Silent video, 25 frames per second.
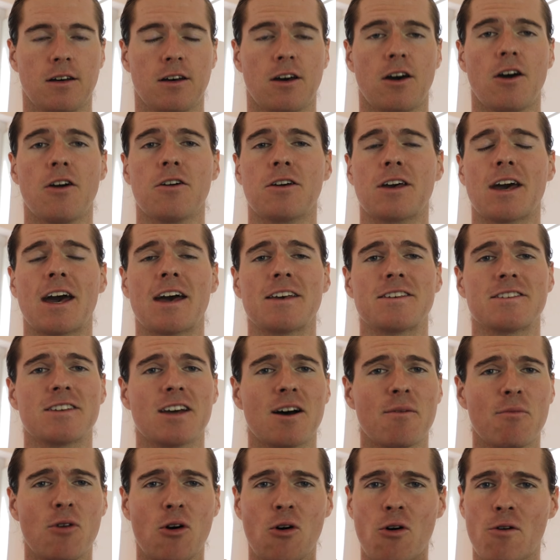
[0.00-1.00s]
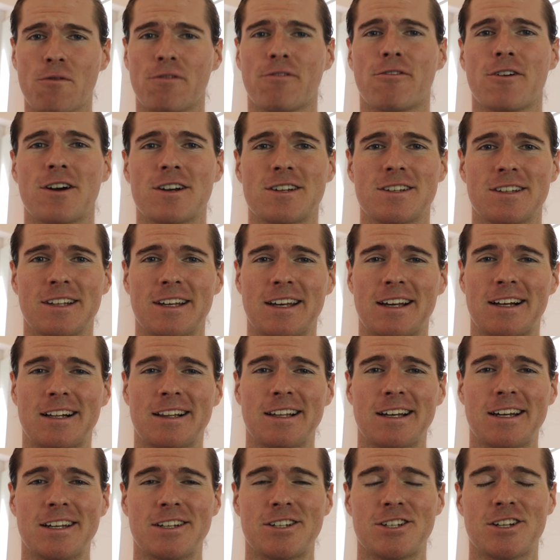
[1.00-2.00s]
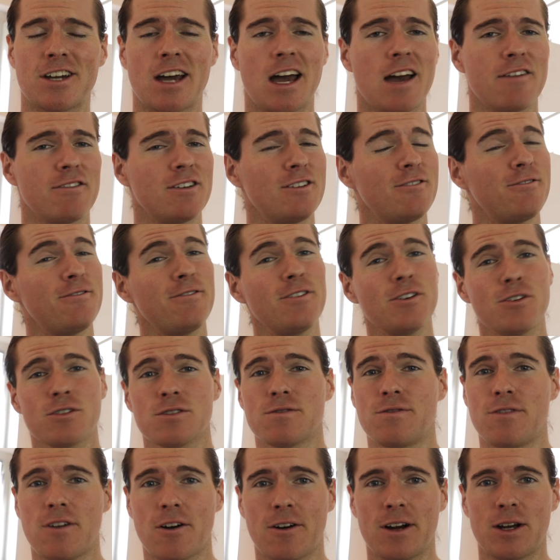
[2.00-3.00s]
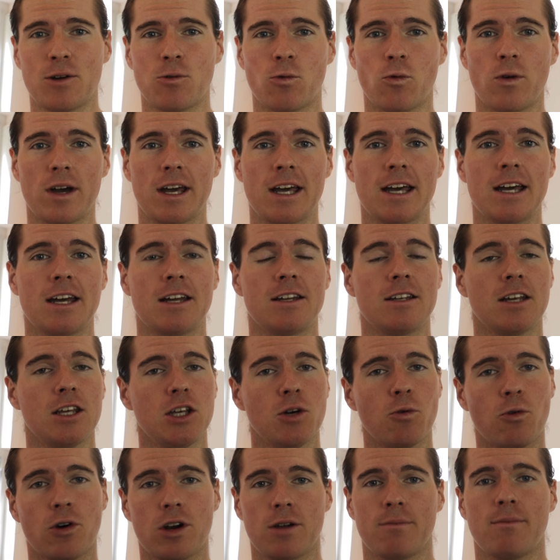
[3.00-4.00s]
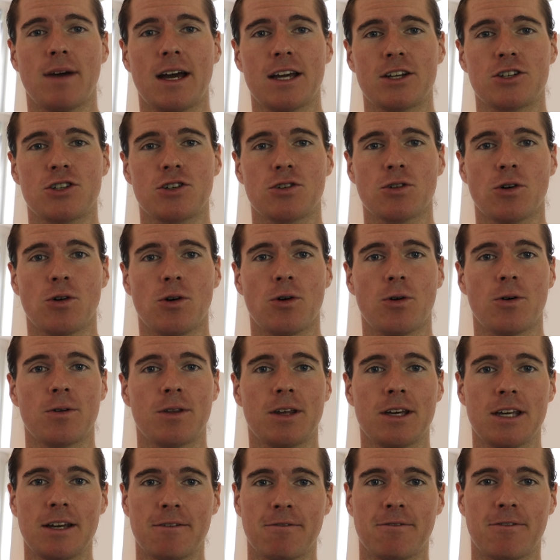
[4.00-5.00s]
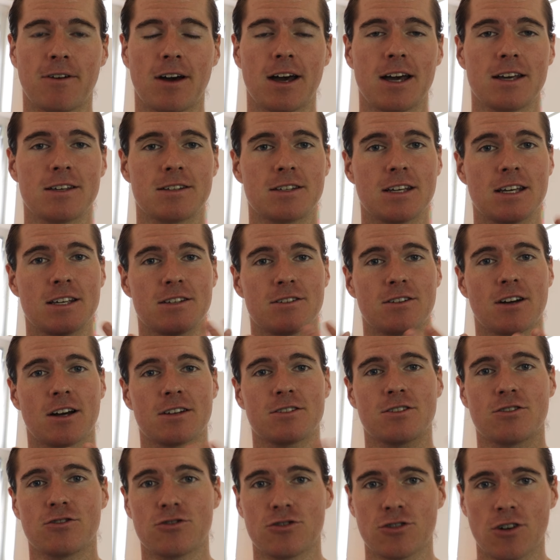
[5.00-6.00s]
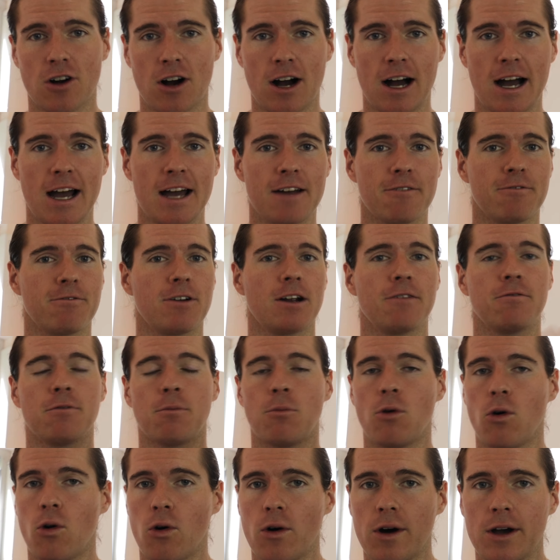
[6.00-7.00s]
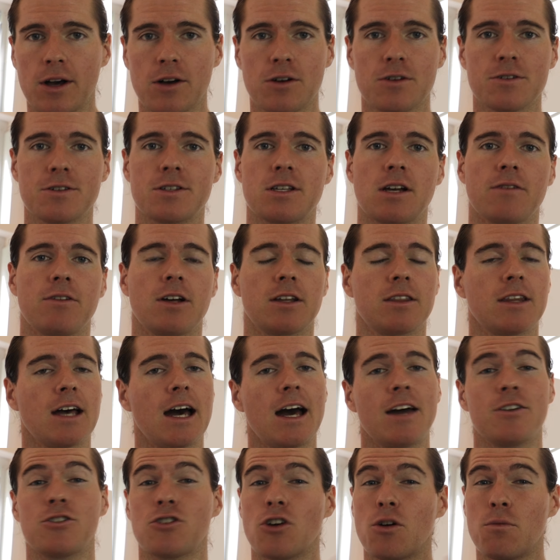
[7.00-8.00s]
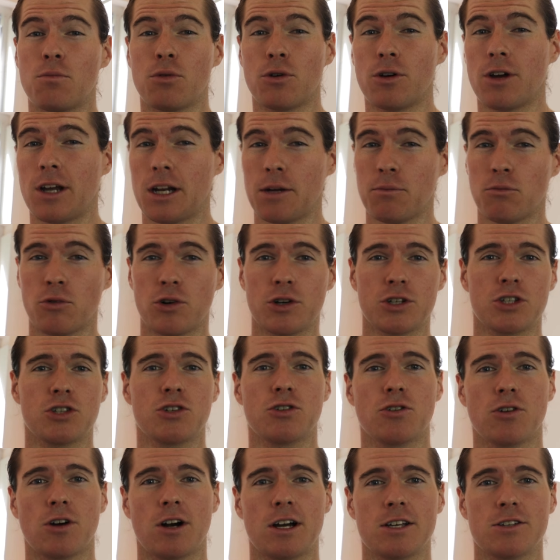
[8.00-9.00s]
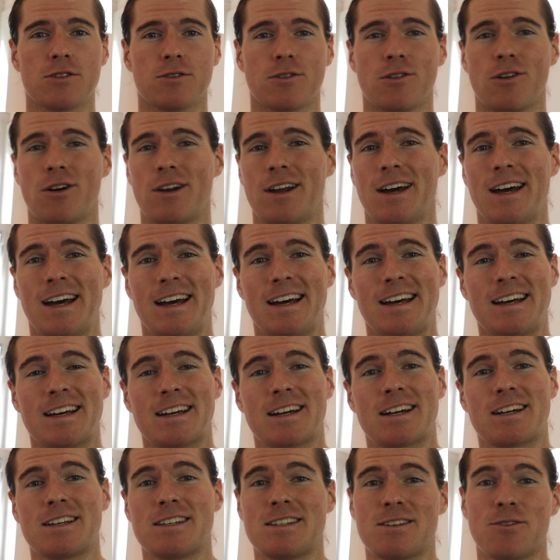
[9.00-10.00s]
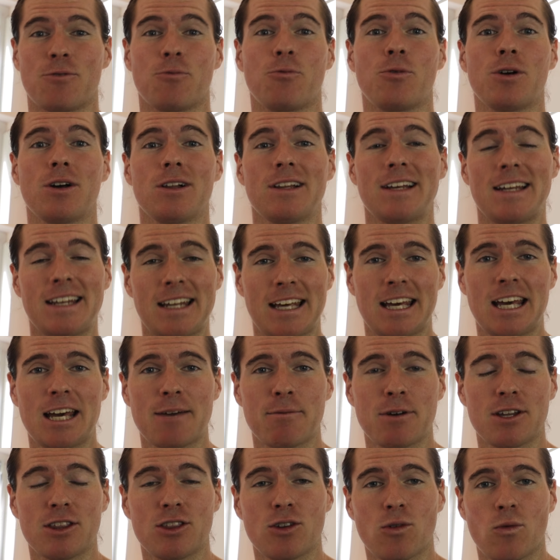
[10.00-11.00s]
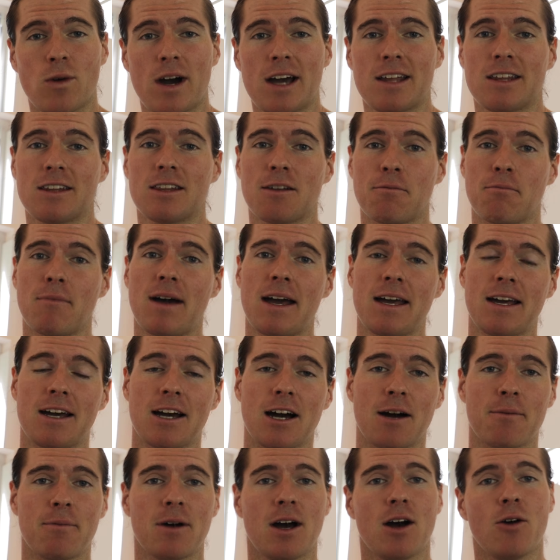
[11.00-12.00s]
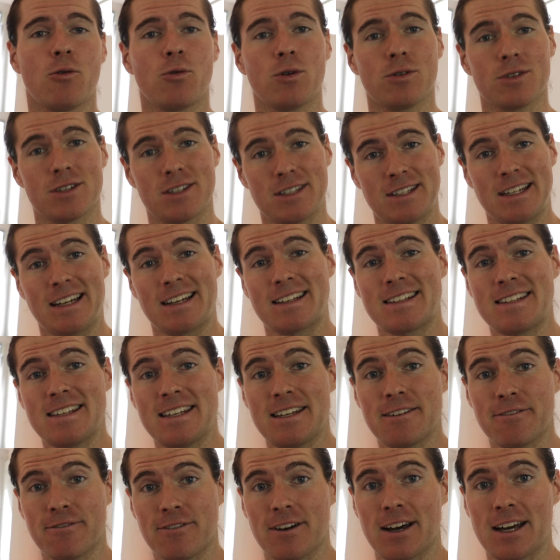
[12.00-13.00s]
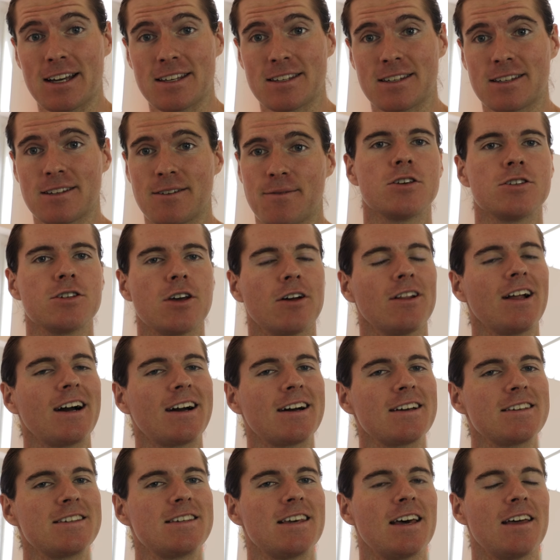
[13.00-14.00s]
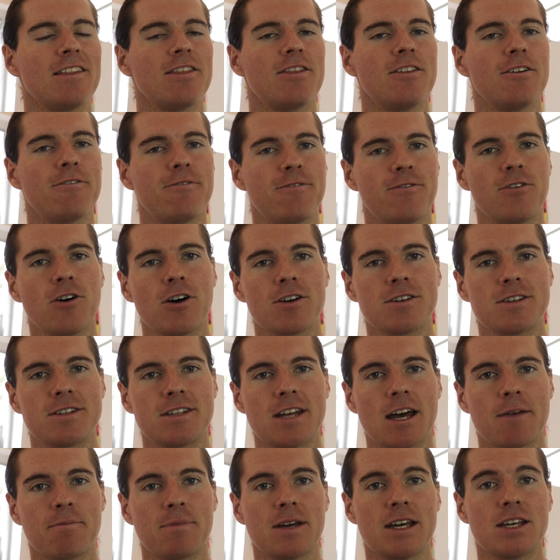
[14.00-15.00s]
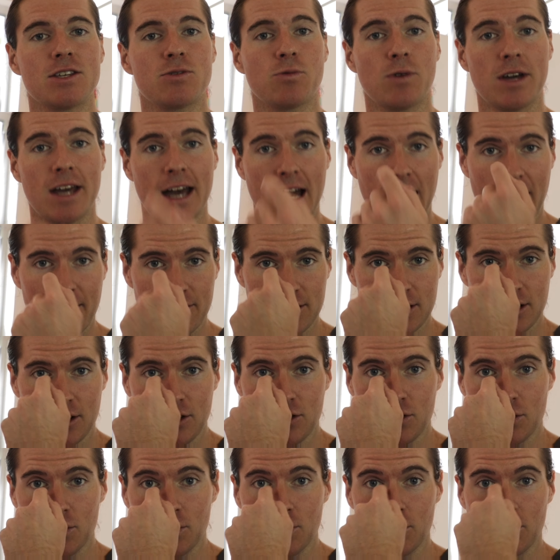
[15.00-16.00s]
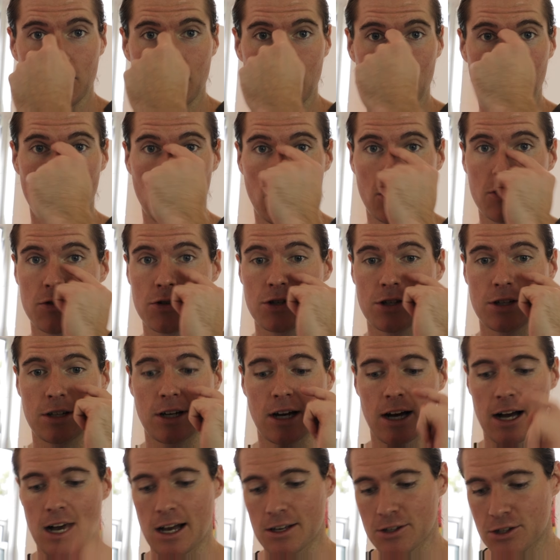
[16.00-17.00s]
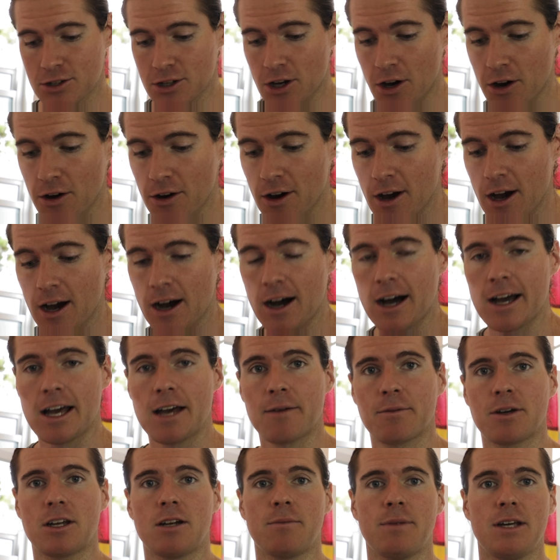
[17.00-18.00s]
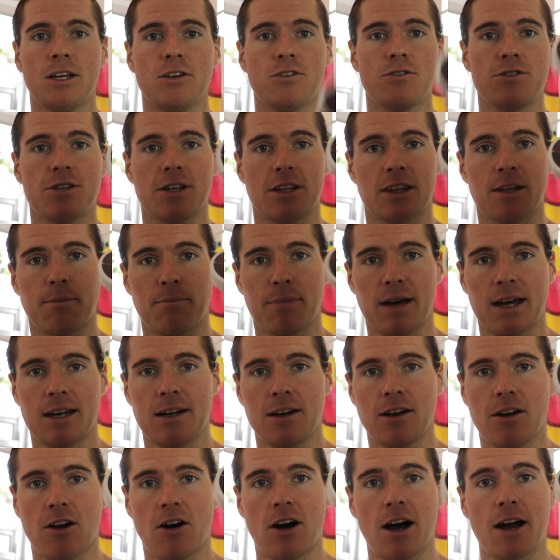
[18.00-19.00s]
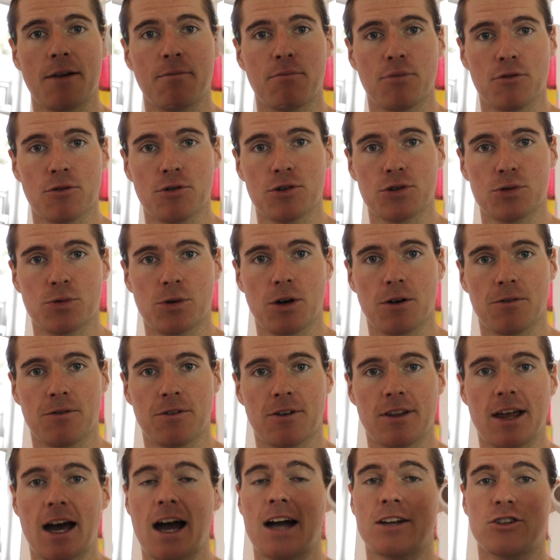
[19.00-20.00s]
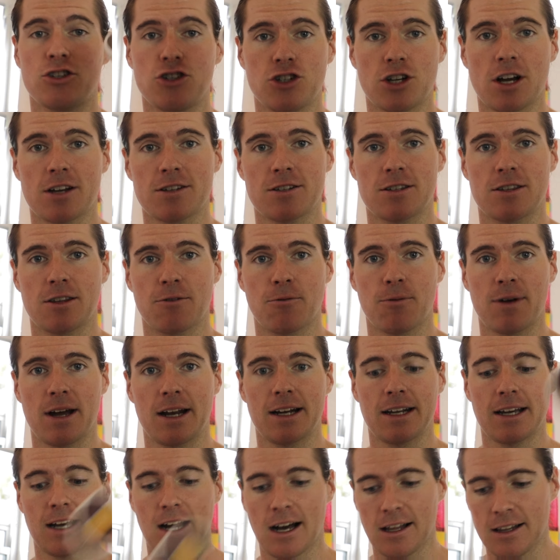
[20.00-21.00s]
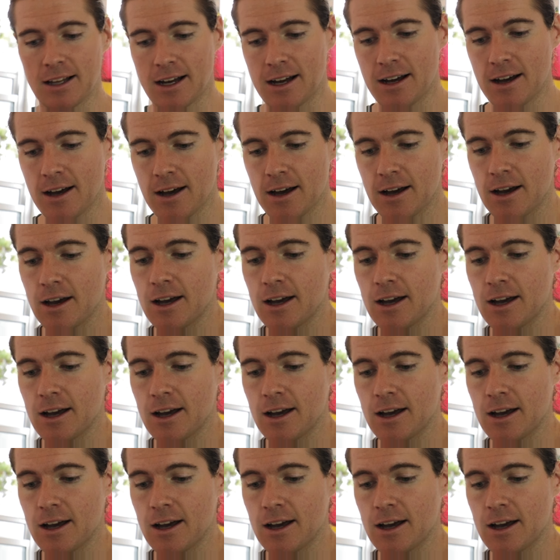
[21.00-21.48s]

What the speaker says: Okay, so I'm all freshly clean shaven, feels very weird. You want to make sure that your face is nice and dry and free from oil, stuff like that. Don't put any moisturizer on, because it will inhibit the way that the makeup will stick to your face. So like I said, the first step is we have to do the nose scar. So I am going to be using the Ben Nye Bruise Wheel for that, just the red color.